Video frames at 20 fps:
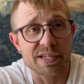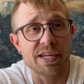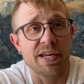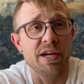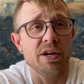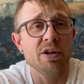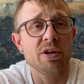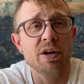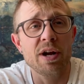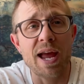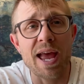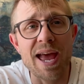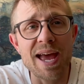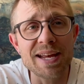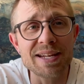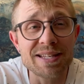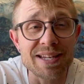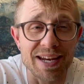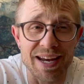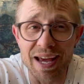here,
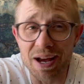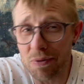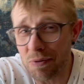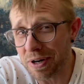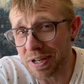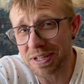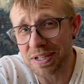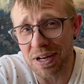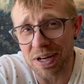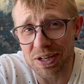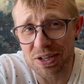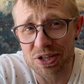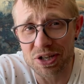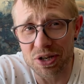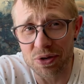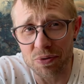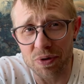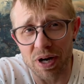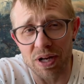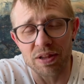and today I want to talk to
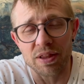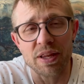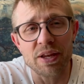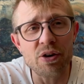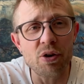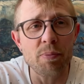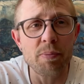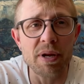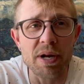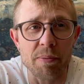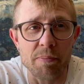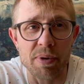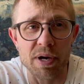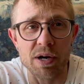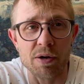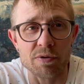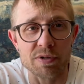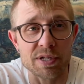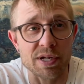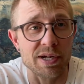you a little bit
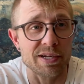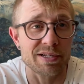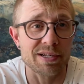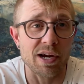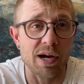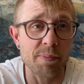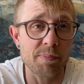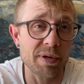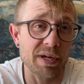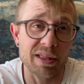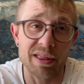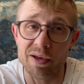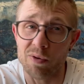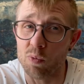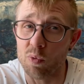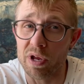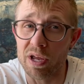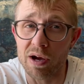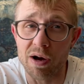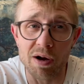about a topic that
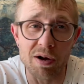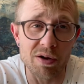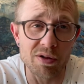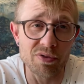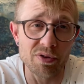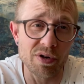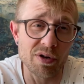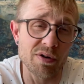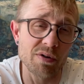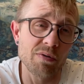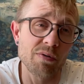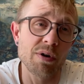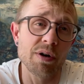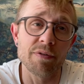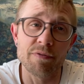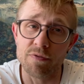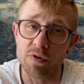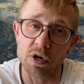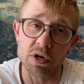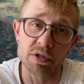we all know
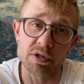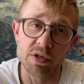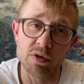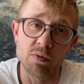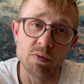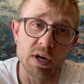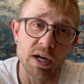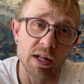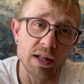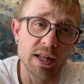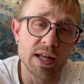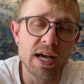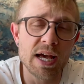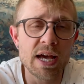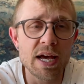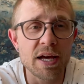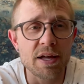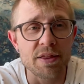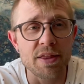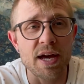far too well.
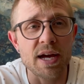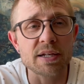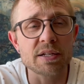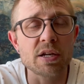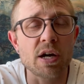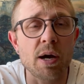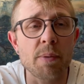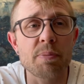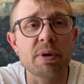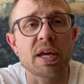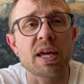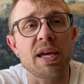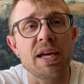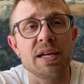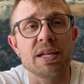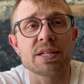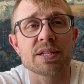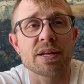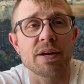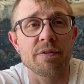That topic
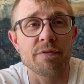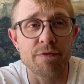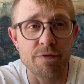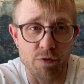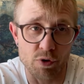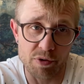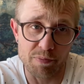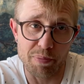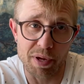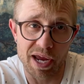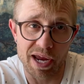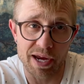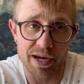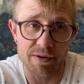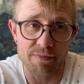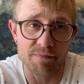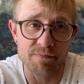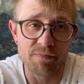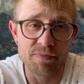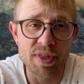is foot pain.
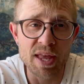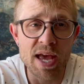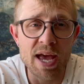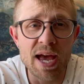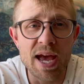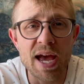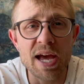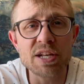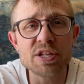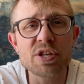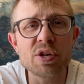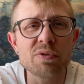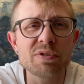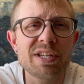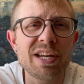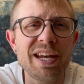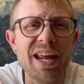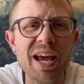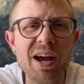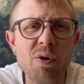And so
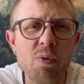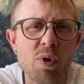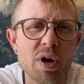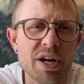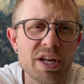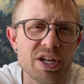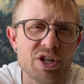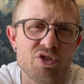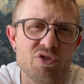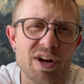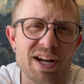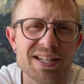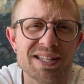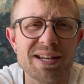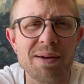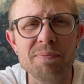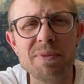today I want to address,